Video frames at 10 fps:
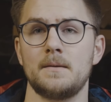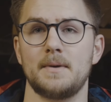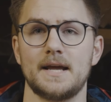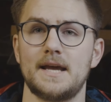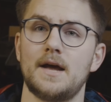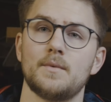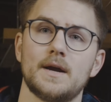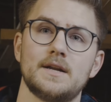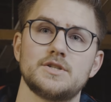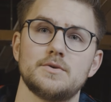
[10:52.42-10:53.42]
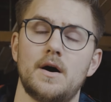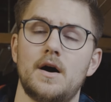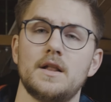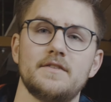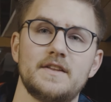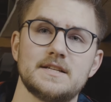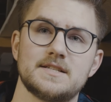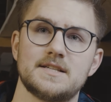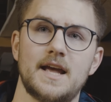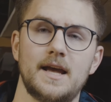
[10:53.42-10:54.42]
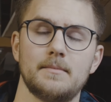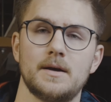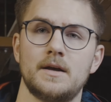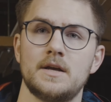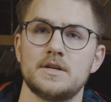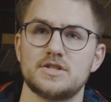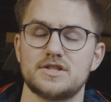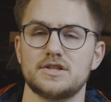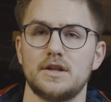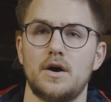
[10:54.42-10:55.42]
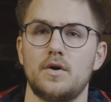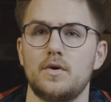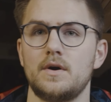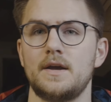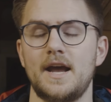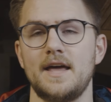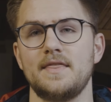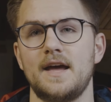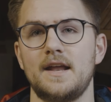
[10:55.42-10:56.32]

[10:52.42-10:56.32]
But again, we're going to do all of these same slow and